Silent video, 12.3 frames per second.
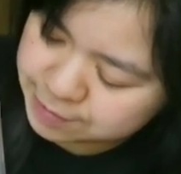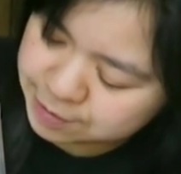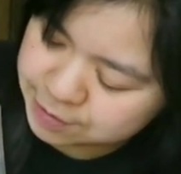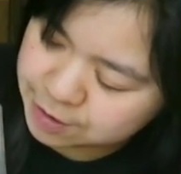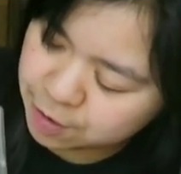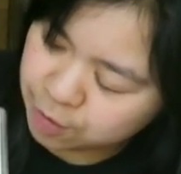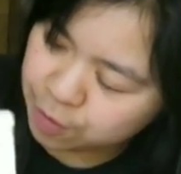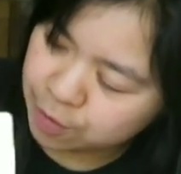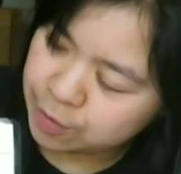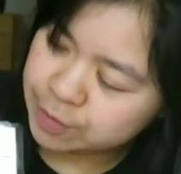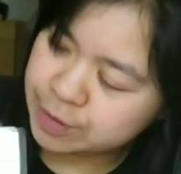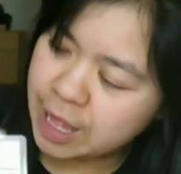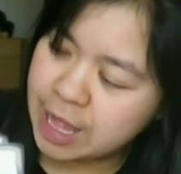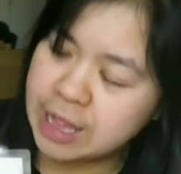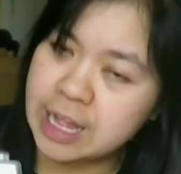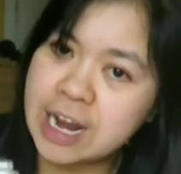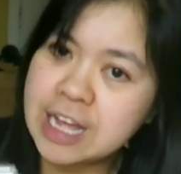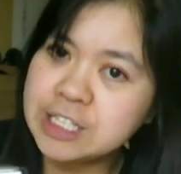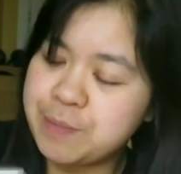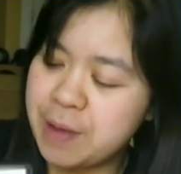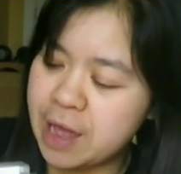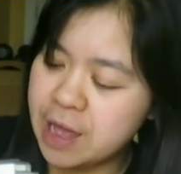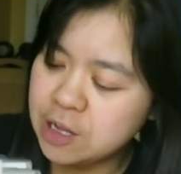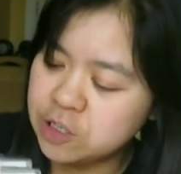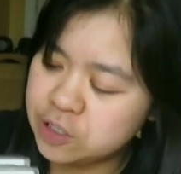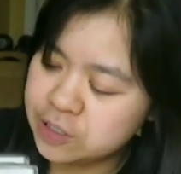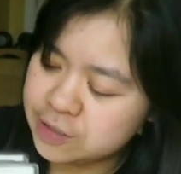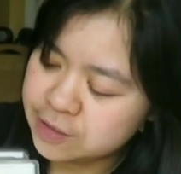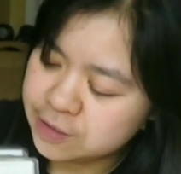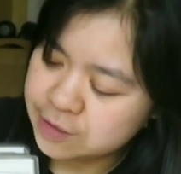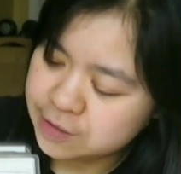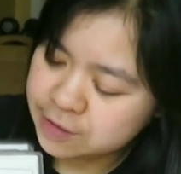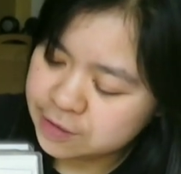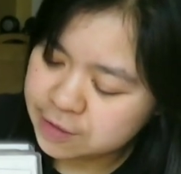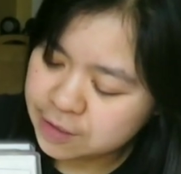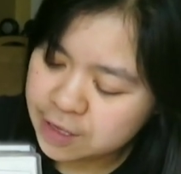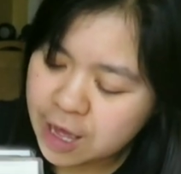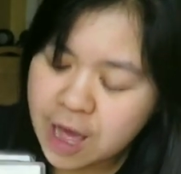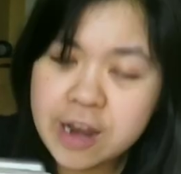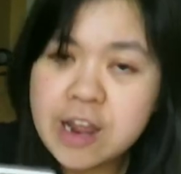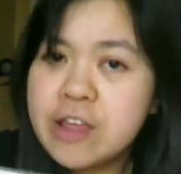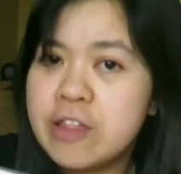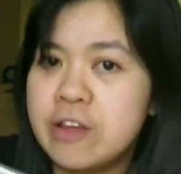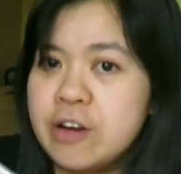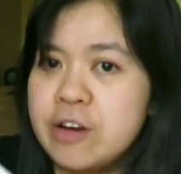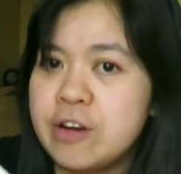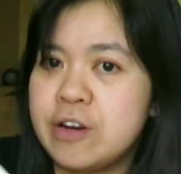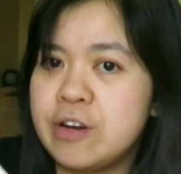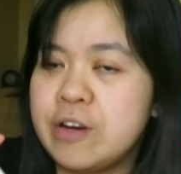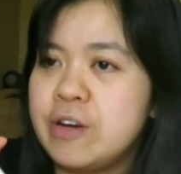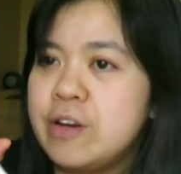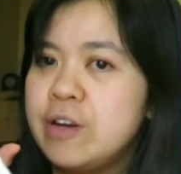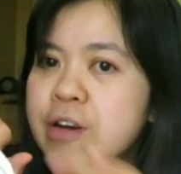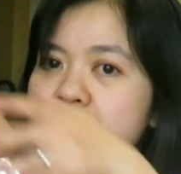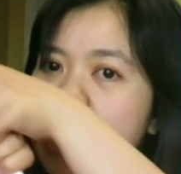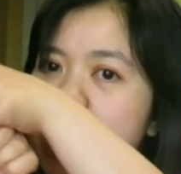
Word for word: So in the next page, another